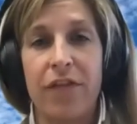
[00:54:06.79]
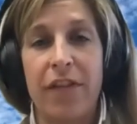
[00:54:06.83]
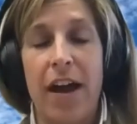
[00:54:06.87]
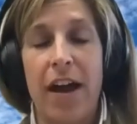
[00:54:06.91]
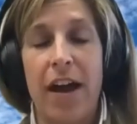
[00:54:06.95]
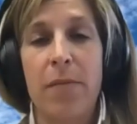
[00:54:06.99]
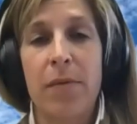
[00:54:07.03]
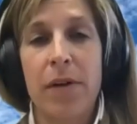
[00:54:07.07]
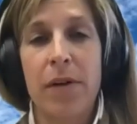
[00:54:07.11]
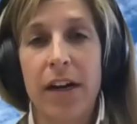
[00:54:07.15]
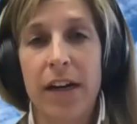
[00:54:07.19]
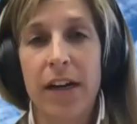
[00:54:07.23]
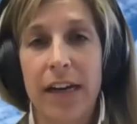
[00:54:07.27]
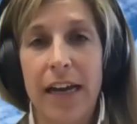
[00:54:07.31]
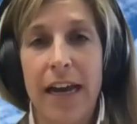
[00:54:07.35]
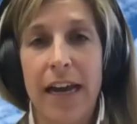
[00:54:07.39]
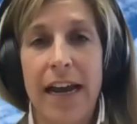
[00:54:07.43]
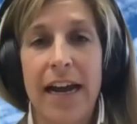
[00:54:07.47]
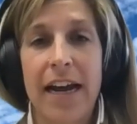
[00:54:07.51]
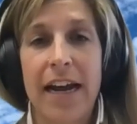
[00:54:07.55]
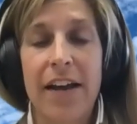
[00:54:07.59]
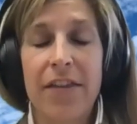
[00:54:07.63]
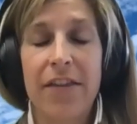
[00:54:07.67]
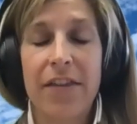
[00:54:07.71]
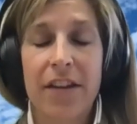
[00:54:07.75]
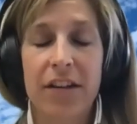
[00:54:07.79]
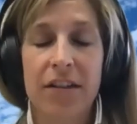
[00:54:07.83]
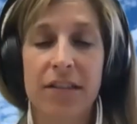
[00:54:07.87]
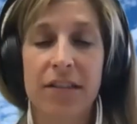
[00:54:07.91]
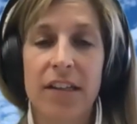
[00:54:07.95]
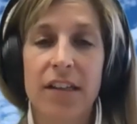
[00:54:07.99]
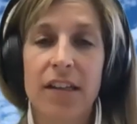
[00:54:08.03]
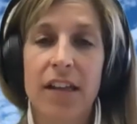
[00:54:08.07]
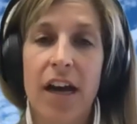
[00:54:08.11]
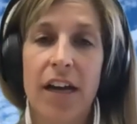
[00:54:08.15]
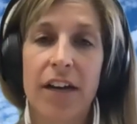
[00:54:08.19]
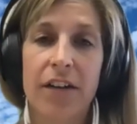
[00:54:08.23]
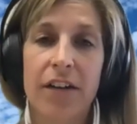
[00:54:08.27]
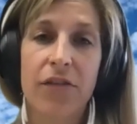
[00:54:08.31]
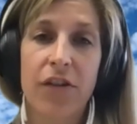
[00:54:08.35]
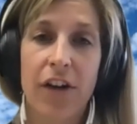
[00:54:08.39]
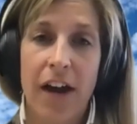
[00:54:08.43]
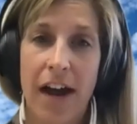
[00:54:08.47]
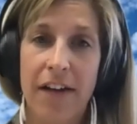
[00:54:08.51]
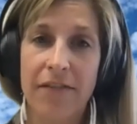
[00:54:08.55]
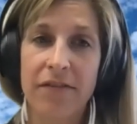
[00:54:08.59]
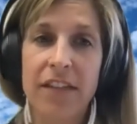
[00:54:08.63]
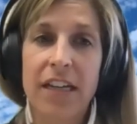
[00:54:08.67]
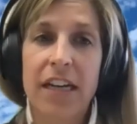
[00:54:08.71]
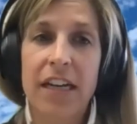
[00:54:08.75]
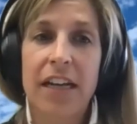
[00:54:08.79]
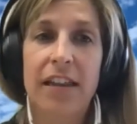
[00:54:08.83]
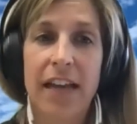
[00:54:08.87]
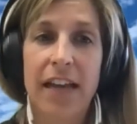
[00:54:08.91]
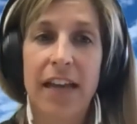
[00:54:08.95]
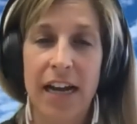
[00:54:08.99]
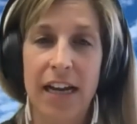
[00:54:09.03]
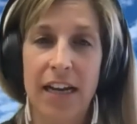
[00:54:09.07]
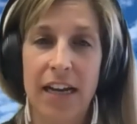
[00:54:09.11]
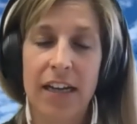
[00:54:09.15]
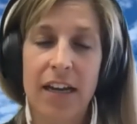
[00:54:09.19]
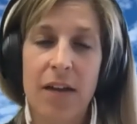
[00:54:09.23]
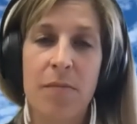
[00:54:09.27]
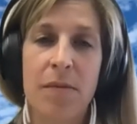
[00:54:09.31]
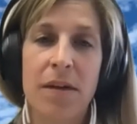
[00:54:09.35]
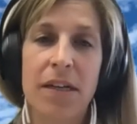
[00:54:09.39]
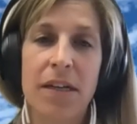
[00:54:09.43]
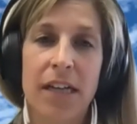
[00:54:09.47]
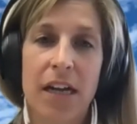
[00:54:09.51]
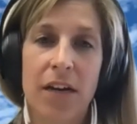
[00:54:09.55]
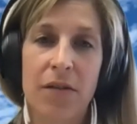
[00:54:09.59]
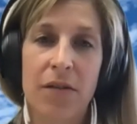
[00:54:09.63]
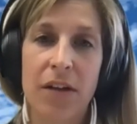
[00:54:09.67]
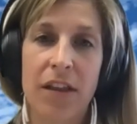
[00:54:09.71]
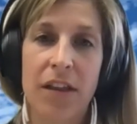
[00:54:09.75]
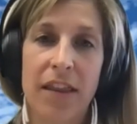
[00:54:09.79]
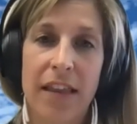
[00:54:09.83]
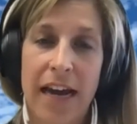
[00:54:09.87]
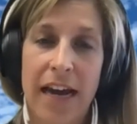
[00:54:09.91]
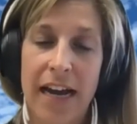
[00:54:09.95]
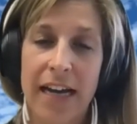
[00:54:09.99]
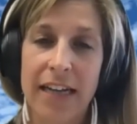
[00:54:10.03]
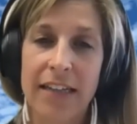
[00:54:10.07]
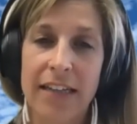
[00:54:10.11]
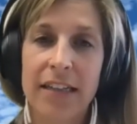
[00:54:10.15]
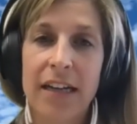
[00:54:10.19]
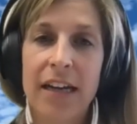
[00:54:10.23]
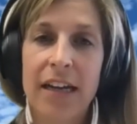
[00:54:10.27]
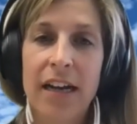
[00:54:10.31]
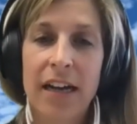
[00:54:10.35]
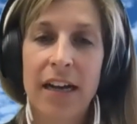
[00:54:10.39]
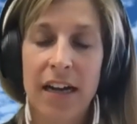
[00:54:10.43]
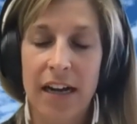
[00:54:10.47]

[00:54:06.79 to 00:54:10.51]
fabric and there's a lot of crafting that can be done with that